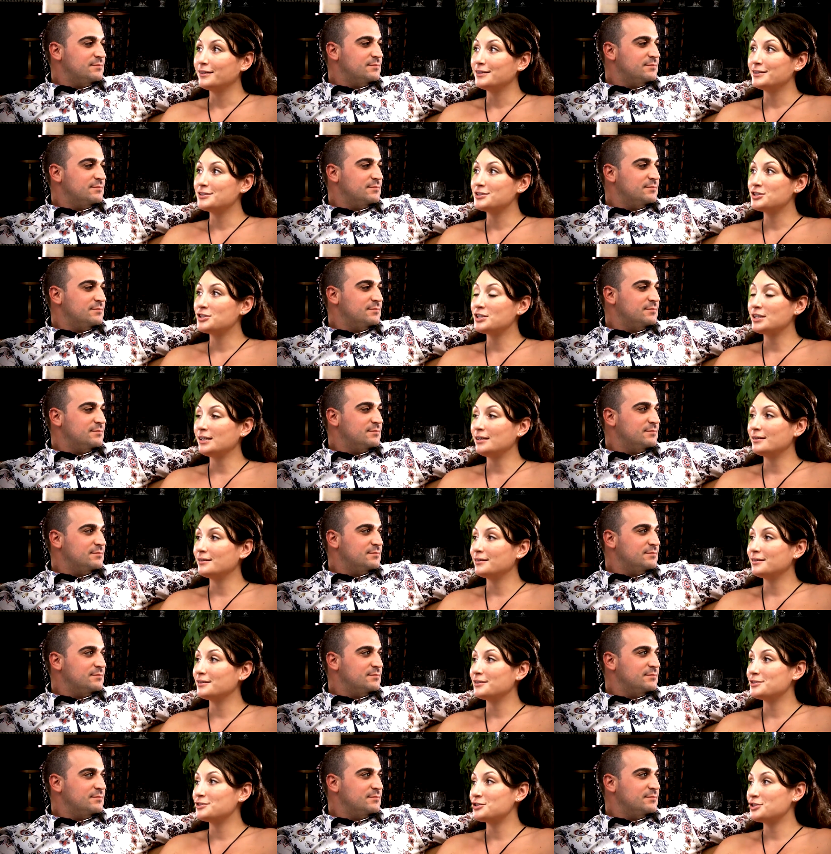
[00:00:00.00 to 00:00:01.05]
Speaker 1: she
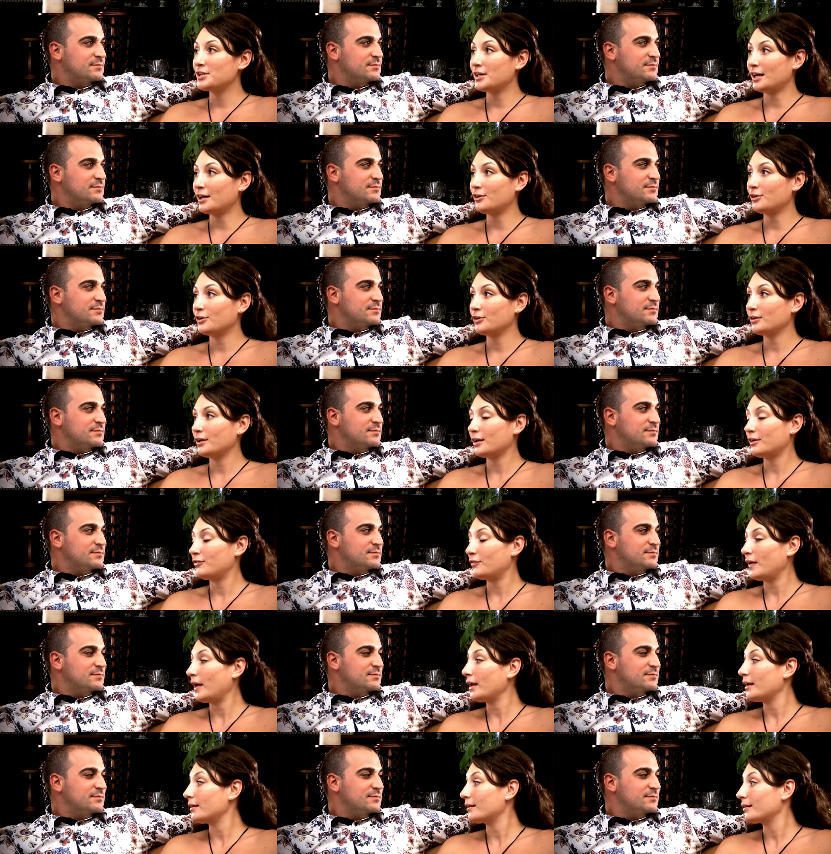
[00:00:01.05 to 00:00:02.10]
she had her like
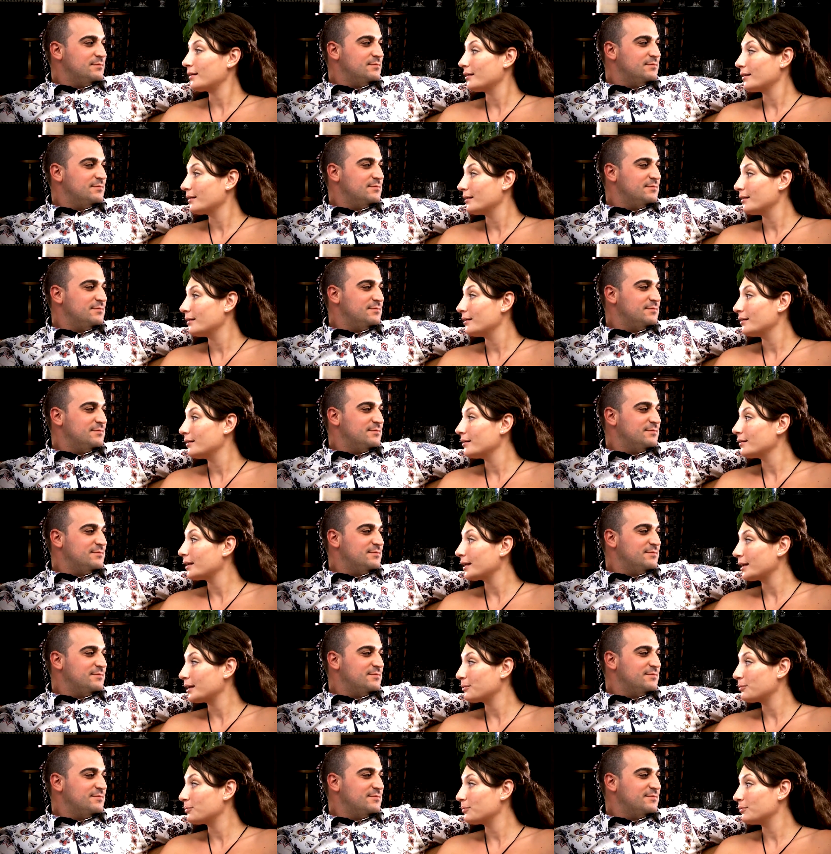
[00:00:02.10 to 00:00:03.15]
fake
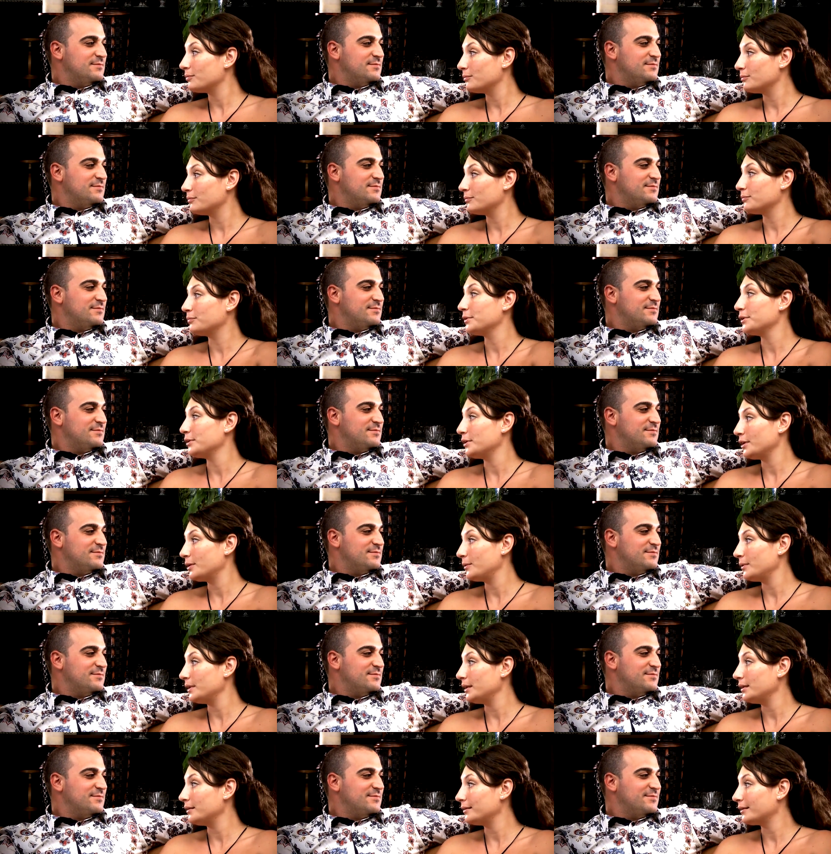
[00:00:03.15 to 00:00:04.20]
like beauty
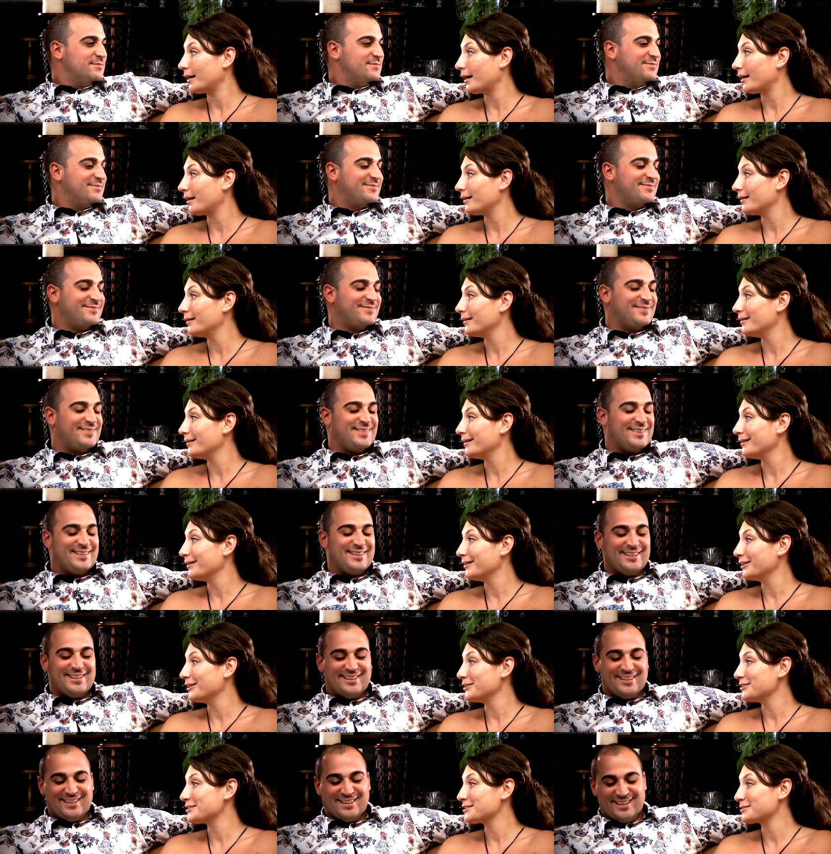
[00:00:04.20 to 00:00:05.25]
queen uh,
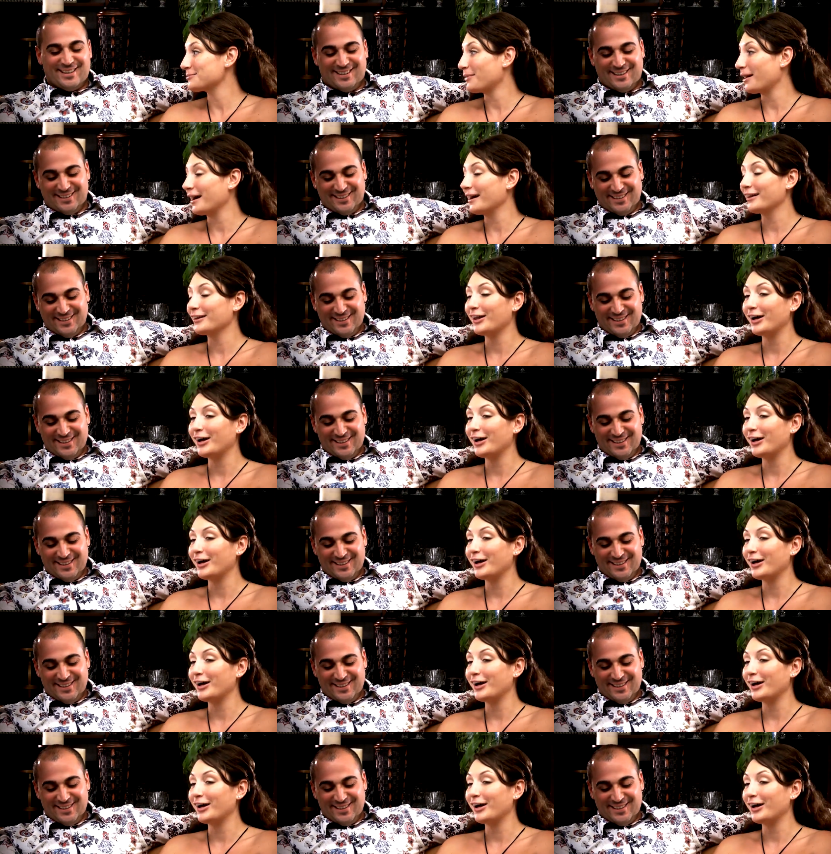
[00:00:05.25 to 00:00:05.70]
smile